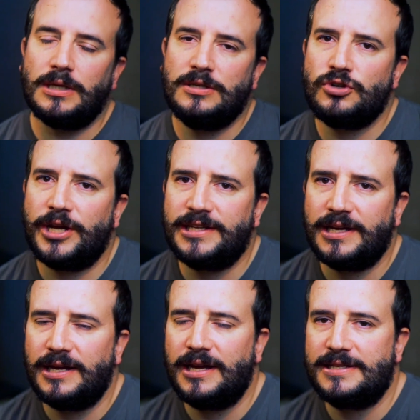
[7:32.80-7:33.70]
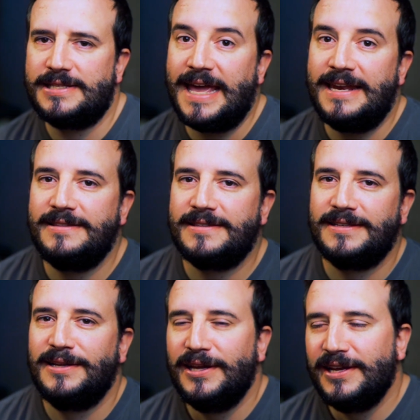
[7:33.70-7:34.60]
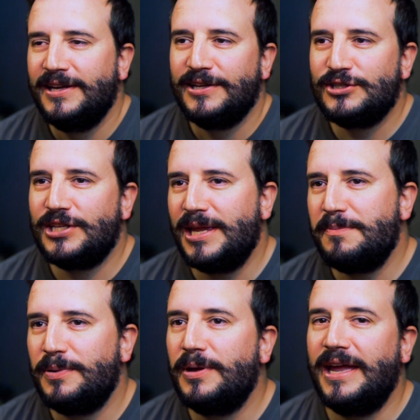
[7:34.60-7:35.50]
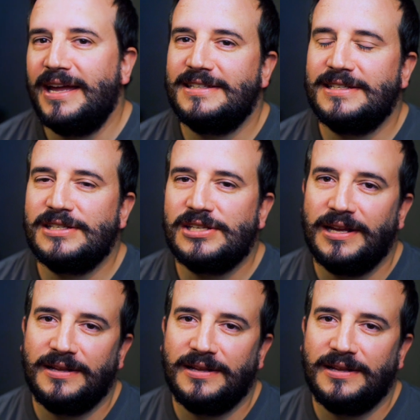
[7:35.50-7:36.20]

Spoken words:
I tried a Tenet type editing,